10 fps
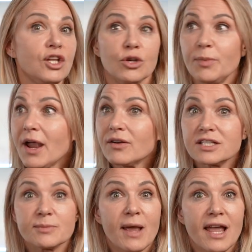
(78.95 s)
your
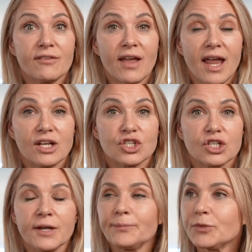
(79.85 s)
parents may have
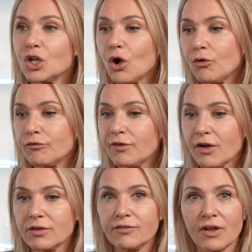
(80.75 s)
aged, you know,
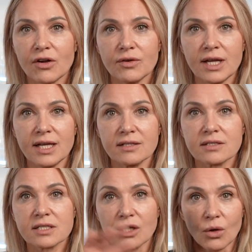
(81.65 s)
very, very
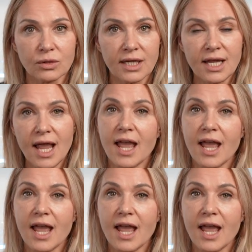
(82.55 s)
slowly,